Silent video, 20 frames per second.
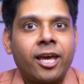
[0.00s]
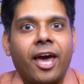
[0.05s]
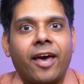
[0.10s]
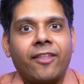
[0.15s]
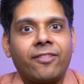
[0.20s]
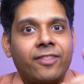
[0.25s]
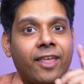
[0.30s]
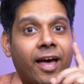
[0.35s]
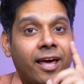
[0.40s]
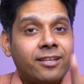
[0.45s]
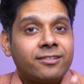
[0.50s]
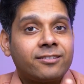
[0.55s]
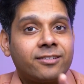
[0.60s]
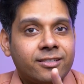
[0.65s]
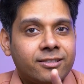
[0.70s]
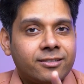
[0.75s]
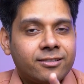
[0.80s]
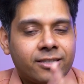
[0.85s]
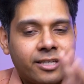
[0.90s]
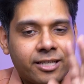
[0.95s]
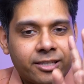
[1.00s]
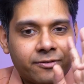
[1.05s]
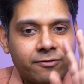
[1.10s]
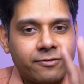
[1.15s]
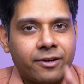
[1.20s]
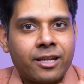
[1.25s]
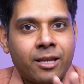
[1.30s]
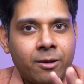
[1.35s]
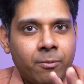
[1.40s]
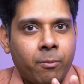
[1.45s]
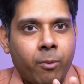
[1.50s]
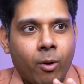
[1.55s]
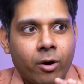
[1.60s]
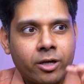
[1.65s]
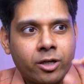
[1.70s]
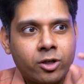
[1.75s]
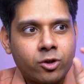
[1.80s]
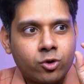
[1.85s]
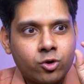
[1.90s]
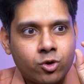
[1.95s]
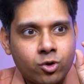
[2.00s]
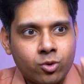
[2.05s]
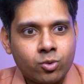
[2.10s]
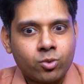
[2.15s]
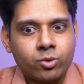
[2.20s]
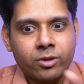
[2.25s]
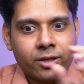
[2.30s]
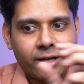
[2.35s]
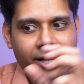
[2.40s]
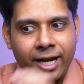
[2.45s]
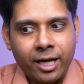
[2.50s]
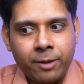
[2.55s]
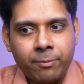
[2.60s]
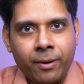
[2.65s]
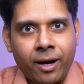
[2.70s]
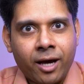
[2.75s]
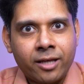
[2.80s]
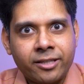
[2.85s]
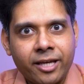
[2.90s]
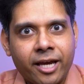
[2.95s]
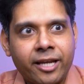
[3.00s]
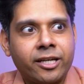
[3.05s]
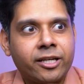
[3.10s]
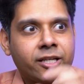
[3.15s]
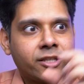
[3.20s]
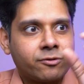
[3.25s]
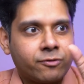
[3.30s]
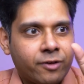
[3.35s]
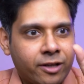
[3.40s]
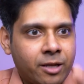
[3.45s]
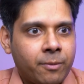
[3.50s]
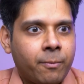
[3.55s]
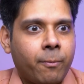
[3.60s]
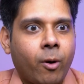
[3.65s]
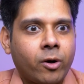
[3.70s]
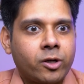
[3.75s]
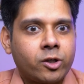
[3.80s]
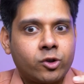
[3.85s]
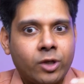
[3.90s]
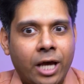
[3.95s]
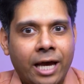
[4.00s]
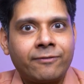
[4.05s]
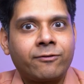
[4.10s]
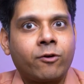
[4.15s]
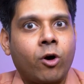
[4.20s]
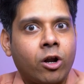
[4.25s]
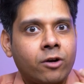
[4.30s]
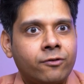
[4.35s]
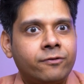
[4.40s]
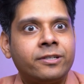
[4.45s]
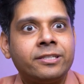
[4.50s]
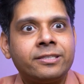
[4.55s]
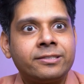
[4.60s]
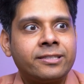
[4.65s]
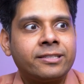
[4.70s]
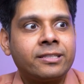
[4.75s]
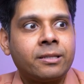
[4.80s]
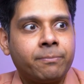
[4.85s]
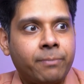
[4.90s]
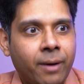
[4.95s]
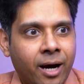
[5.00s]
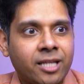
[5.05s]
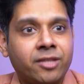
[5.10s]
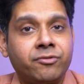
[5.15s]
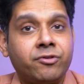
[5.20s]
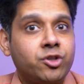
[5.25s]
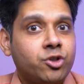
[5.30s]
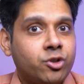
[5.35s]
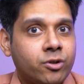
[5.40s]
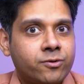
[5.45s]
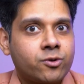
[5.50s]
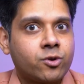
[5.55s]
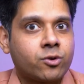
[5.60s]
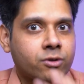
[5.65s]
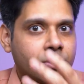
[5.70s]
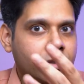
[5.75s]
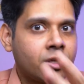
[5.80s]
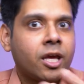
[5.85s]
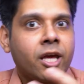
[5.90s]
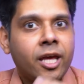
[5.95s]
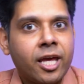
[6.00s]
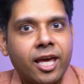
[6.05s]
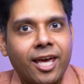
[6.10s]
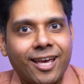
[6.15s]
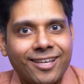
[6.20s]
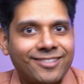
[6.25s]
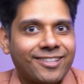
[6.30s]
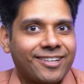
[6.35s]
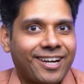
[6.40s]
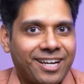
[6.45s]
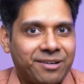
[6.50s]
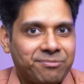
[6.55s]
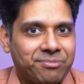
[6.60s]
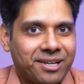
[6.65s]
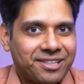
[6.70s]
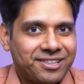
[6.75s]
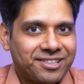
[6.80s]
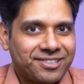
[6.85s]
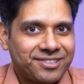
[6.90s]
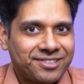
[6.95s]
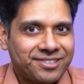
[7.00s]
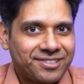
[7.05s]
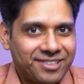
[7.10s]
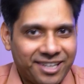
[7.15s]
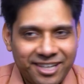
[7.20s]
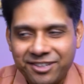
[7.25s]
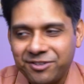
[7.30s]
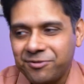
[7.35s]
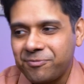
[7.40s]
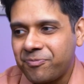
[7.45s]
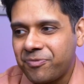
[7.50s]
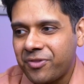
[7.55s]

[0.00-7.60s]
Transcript: And that is the reason it's very important to choose the right path, and it is very important to have confidence that the path which you have chosen is the right path, right?